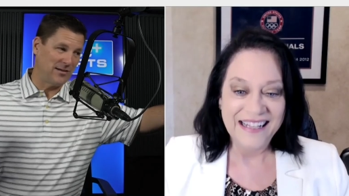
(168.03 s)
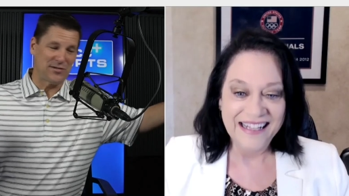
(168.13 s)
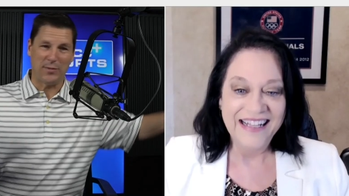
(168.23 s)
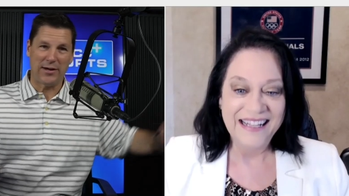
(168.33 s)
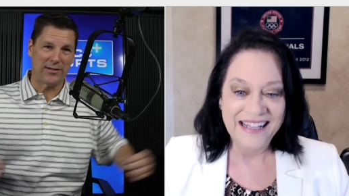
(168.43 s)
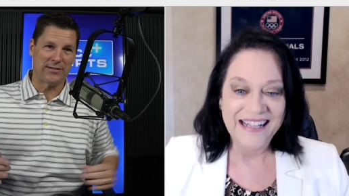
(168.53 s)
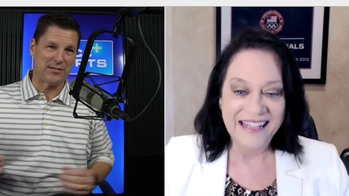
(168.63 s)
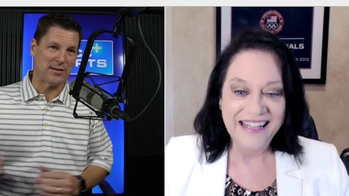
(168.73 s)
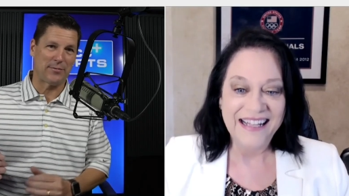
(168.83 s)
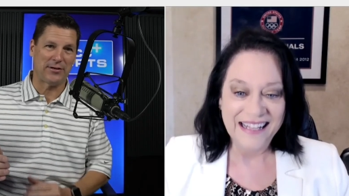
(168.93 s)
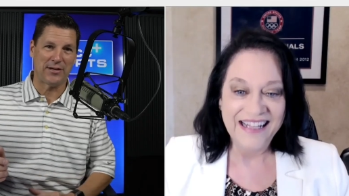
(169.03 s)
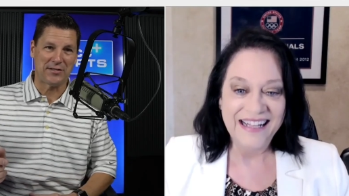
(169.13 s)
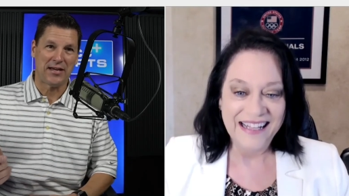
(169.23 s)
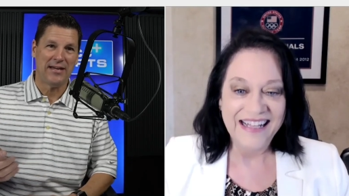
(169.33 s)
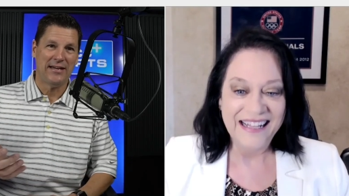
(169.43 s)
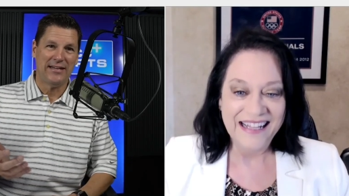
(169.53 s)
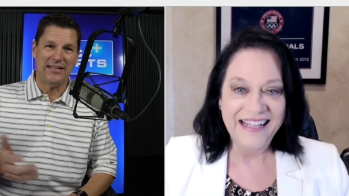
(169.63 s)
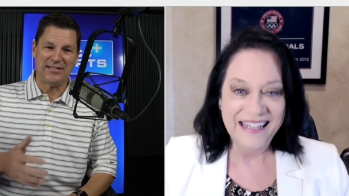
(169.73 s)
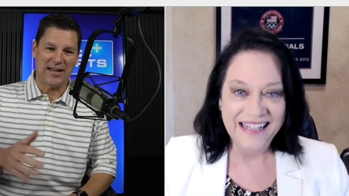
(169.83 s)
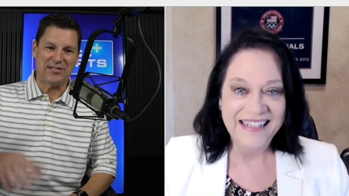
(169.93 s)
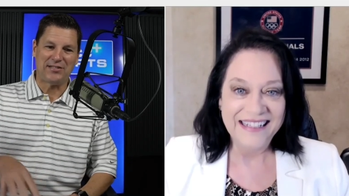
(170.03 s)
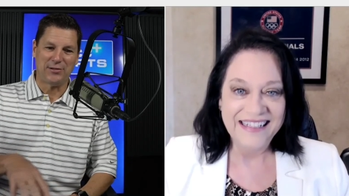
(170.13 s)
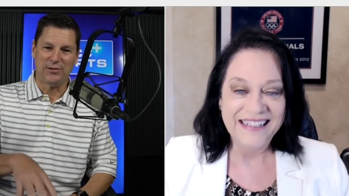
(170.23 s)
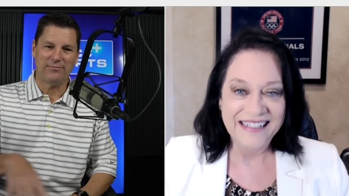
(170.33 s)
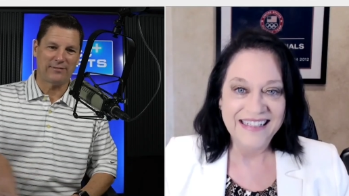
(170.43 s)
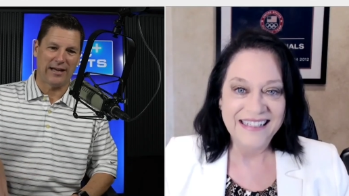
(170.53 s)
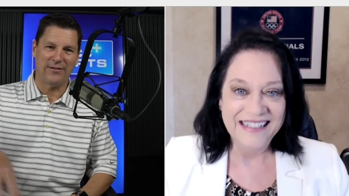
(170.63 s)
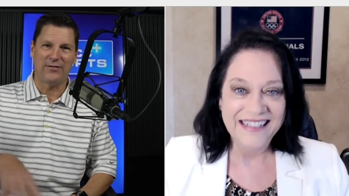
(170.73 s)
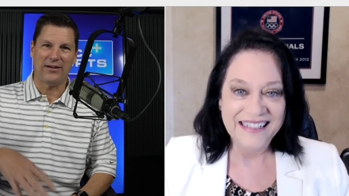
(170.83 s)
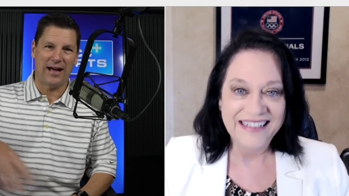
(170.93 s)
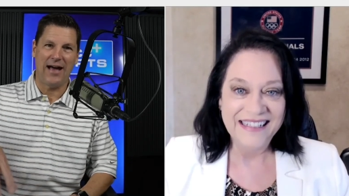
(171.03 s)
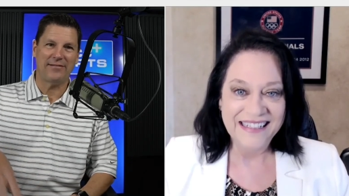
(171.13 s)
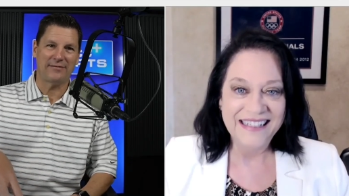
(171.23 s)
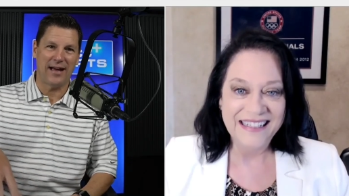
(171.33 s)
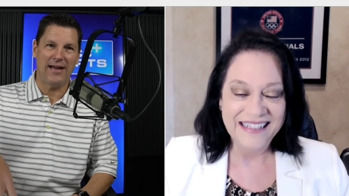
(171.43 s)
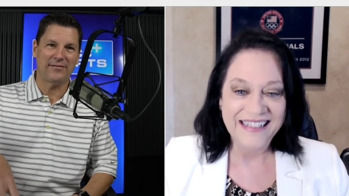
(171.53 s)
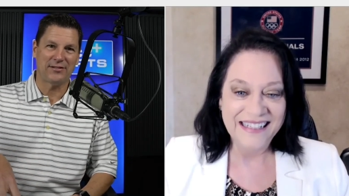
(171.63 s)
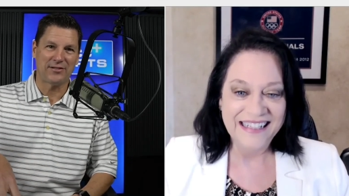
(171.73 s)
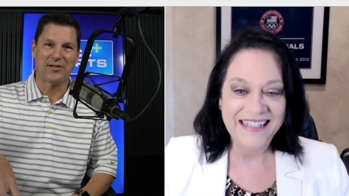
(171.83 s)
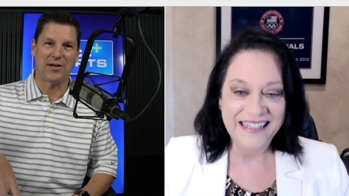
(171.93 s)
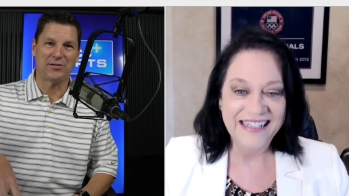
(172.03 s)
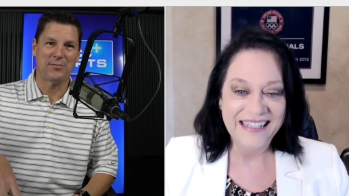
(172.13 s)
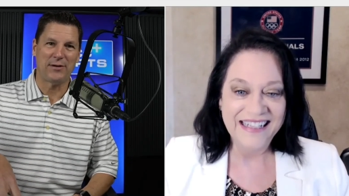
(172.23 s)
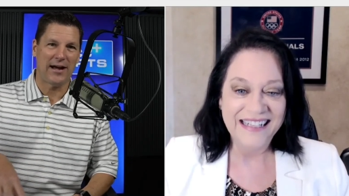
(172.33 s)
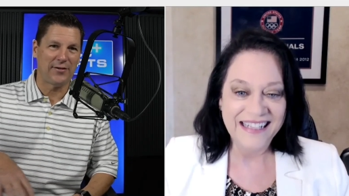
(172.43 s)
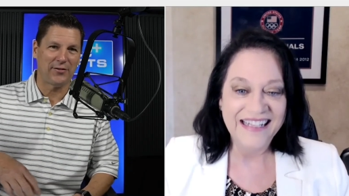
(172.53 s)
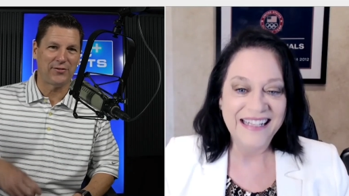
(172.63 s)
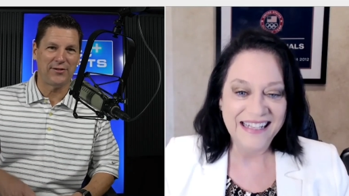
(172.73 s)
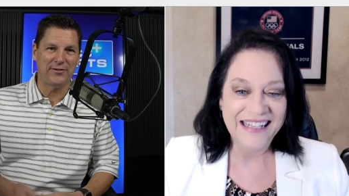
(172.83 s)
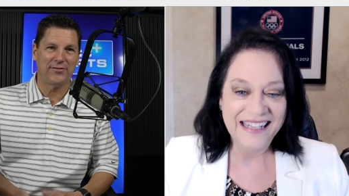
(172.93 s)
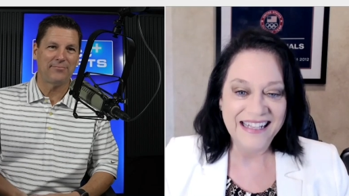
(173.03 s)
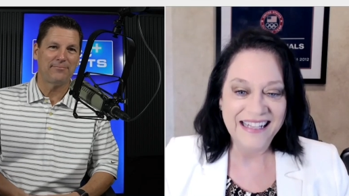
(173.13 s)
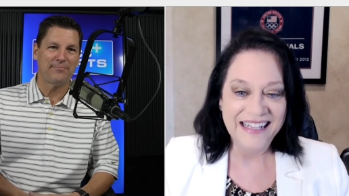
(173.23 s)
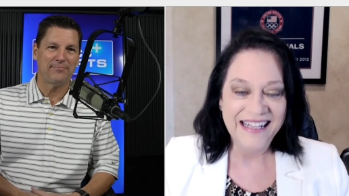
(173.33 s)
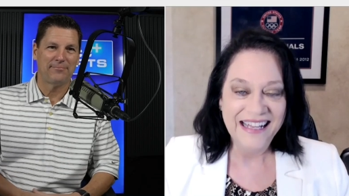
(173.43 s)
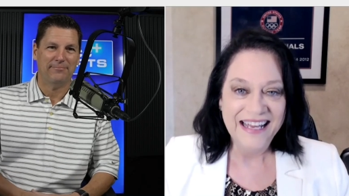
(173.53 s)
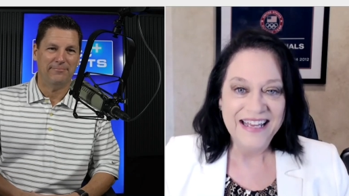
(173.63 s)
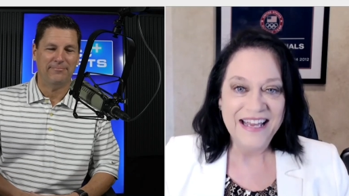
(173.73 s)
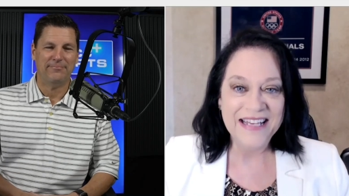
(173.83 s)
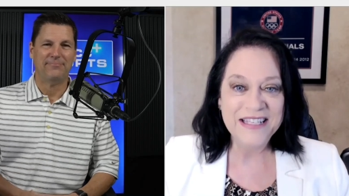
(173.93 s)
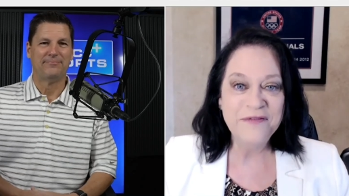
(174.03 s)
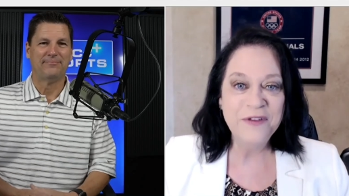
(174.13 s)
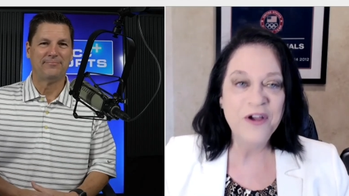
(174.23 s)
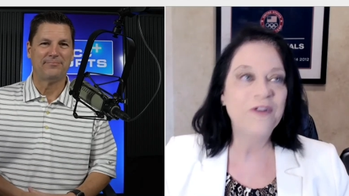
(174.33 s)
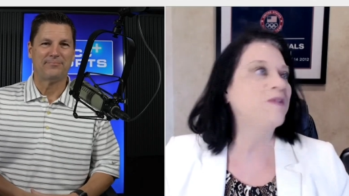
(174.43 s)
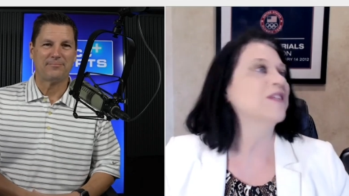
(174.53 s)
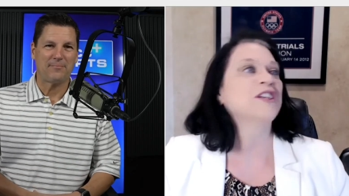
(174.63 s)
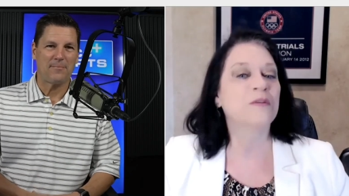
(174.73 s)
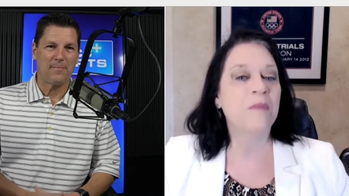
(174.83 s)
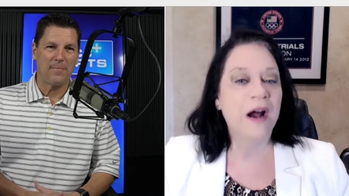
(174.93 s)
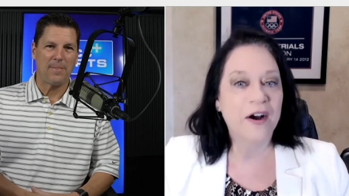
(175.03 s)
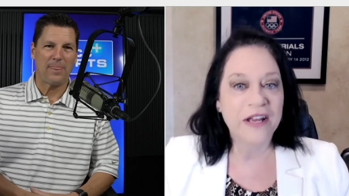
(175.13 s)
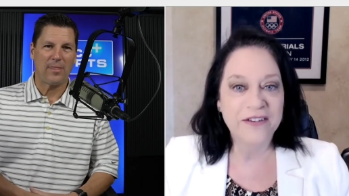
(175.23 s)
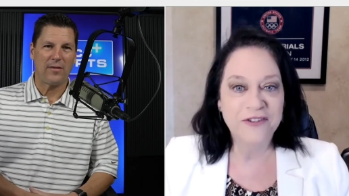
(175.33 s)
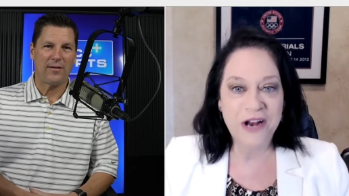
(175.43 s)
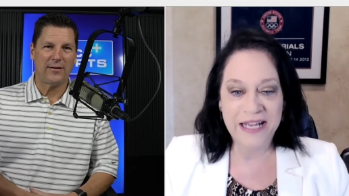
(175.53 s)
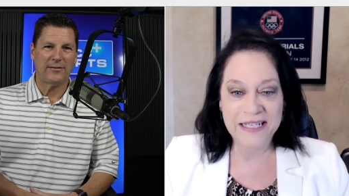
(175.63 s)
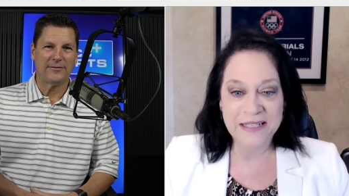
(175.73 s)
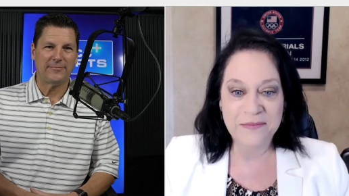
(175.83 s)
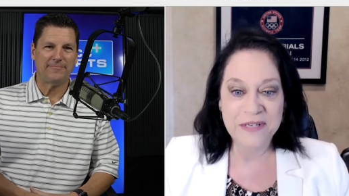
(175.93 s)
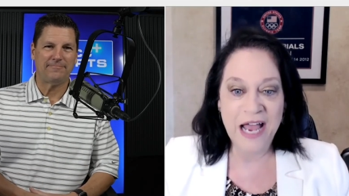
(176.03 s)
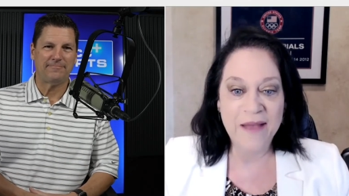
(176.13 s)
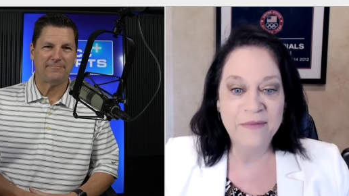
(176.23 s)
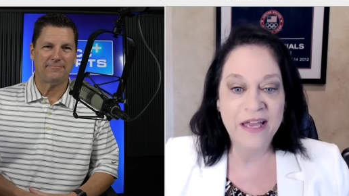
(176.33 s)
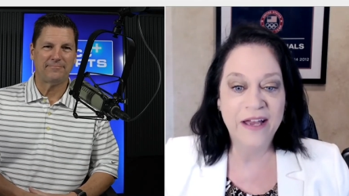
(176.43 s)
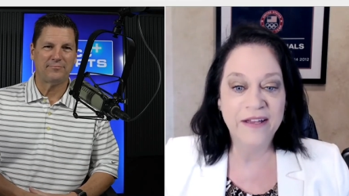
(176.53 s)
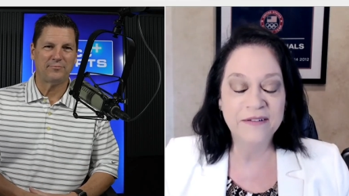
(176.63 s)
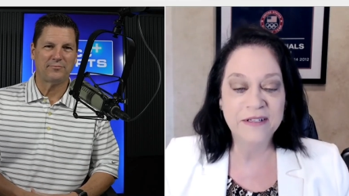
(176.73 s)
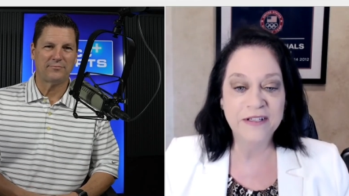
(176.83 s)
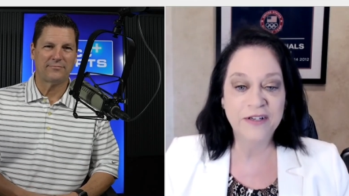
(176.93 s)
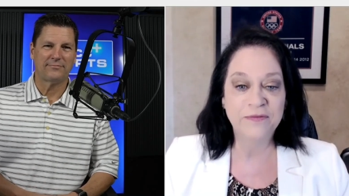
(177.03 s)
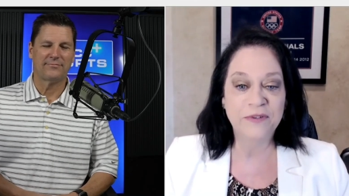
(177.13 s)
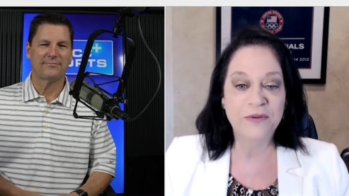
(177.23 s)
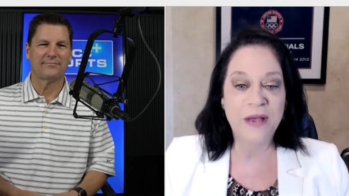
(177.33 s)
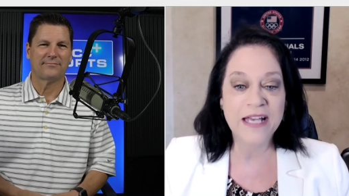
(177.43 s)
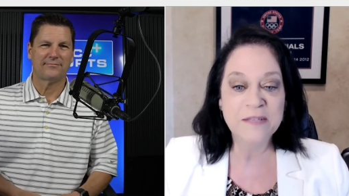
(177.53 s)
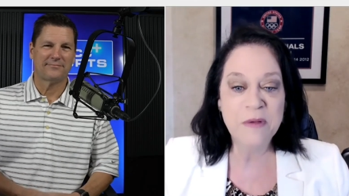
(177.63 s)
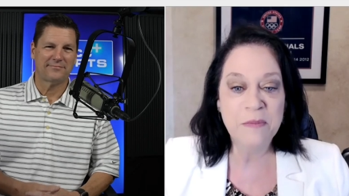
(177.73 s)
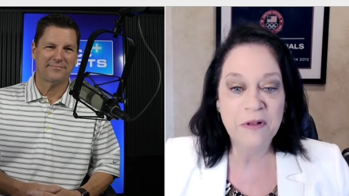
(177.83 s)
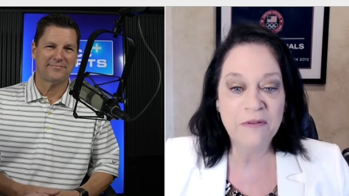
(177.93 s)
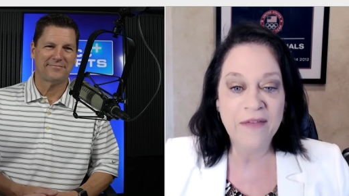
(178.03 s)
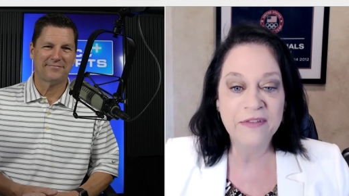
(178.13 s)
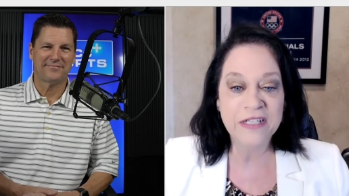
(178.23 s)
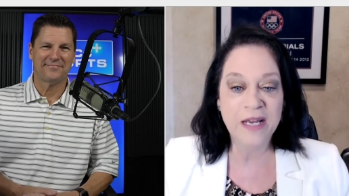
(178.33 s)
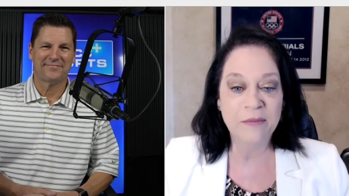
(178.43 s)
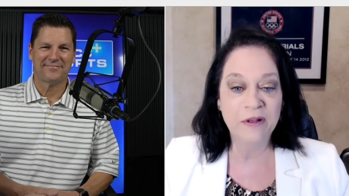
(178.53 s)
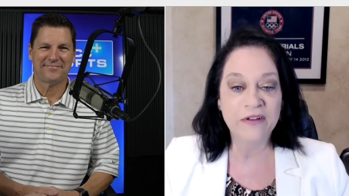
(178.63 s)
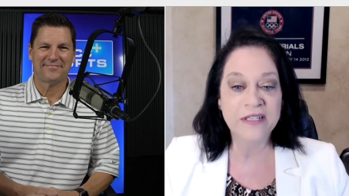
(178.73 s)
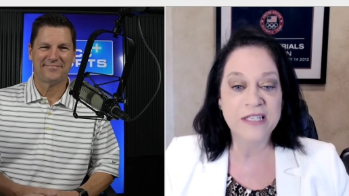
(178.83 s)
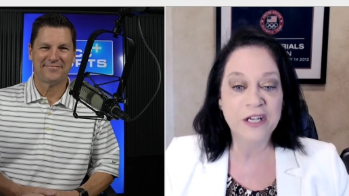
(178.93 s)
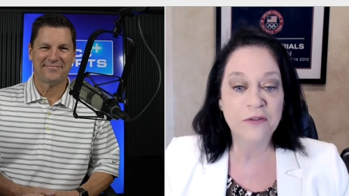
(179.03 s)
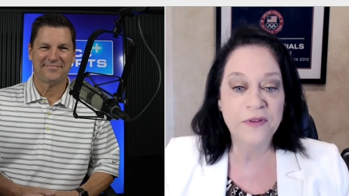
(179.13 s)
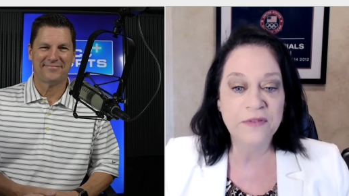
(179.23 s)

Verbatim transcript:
Speaker 1: let's make it into something else. Is that still kind of a hot hot discussion behind the scenes?
Speaker 2: Yes, and if you go to a dinner party, try it sometime, and you you ask people around the table, it's still